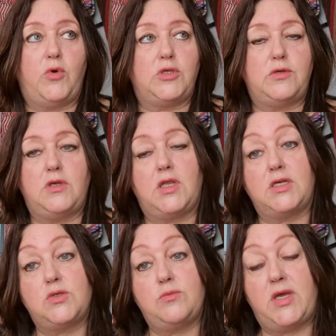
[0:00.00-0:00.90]
what do you
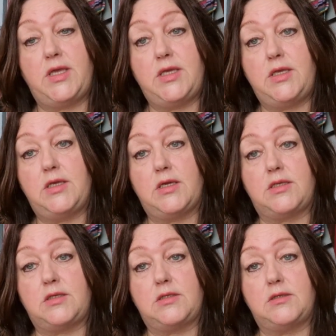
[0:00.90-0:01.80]
like to make,
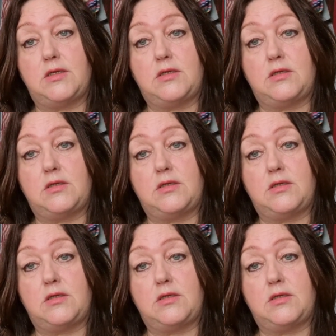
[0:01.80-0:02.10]
and